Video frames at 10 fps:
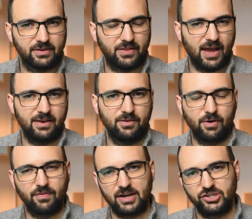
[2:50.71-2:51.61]
than the
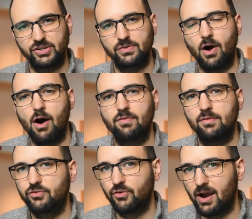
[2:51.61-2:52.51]
reflection off
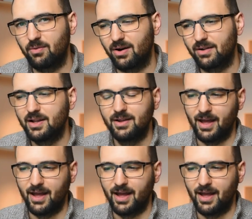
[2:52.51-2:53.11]
of drywall.